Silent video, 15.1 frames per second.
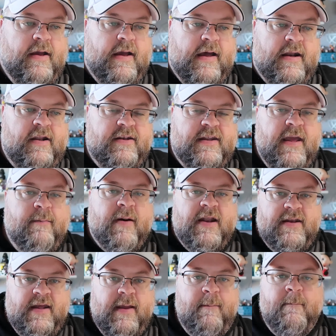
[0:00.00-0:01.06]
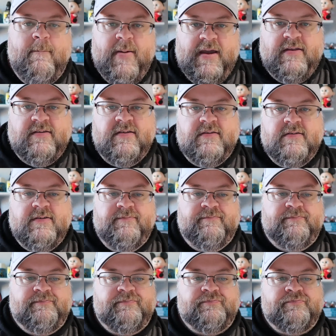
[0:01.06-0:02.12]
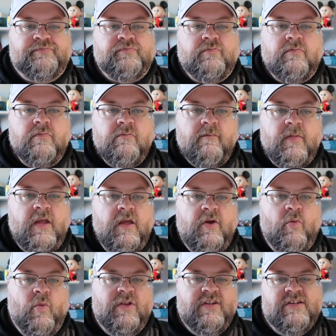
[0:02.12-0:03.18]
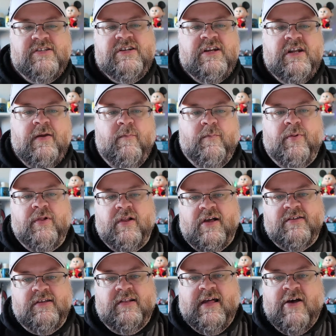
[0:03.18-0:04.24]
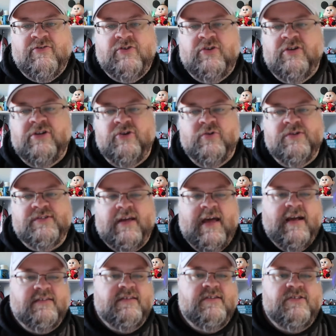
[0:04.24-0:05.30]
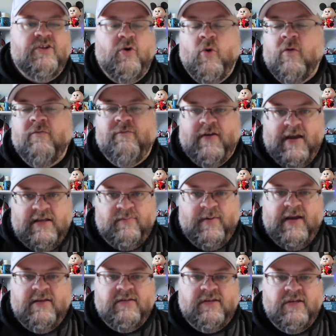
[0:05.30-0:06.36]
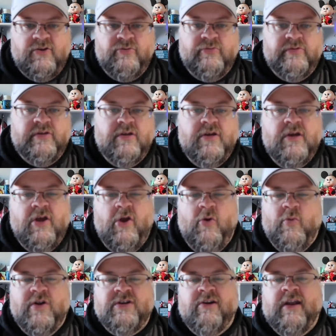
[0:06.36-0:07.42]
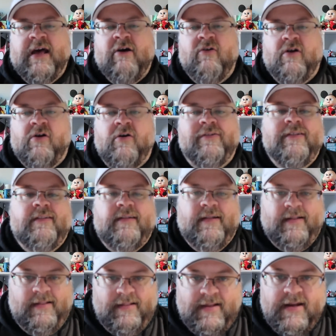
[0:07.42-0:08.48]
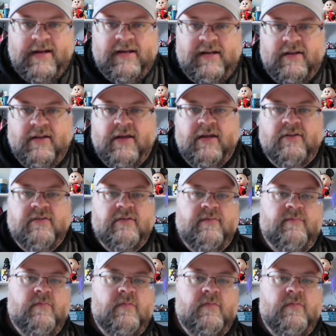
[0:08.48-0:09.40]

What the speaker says: on a day-by-day basis. And what the Genie Plus allows you to do is access the old Fast Pass queues, which are now called Lightning Lanes.